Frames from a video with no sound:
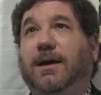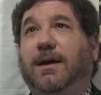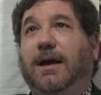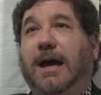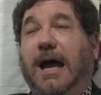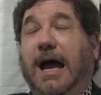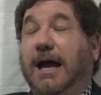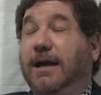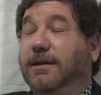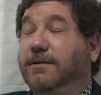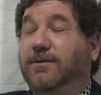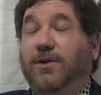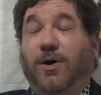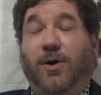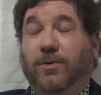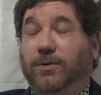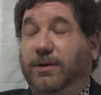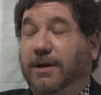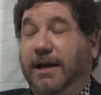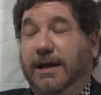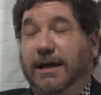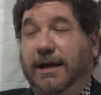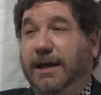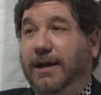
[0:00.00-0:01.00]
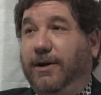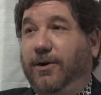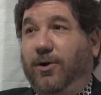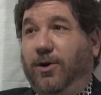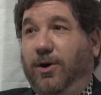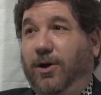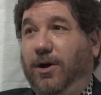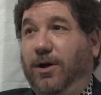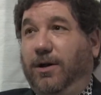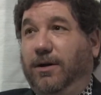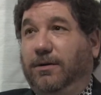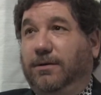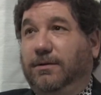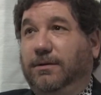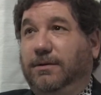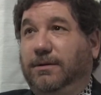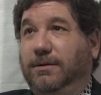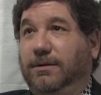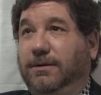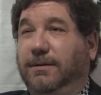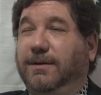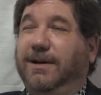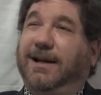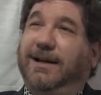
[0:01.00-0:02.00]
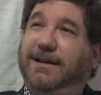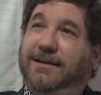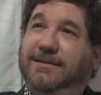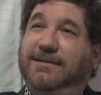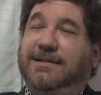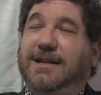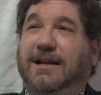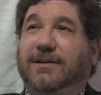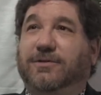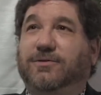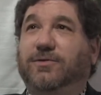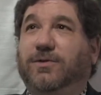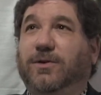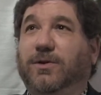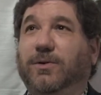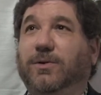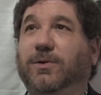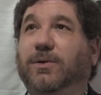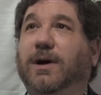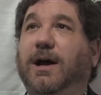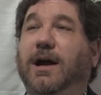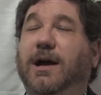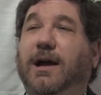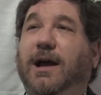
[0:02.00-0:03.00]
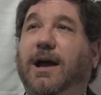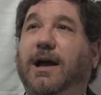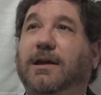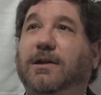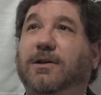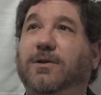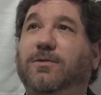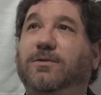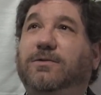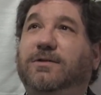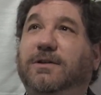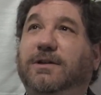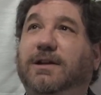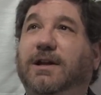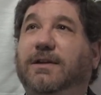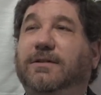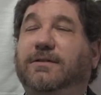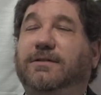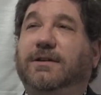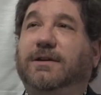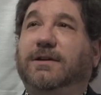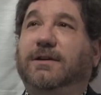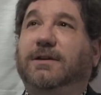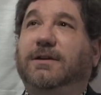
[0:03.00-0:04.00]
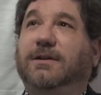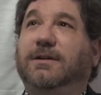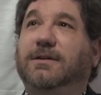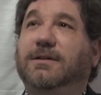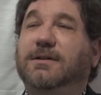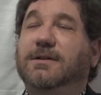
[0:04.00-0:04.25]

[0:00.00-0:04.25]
I don't like at all. Well, it's not true. I use it as a.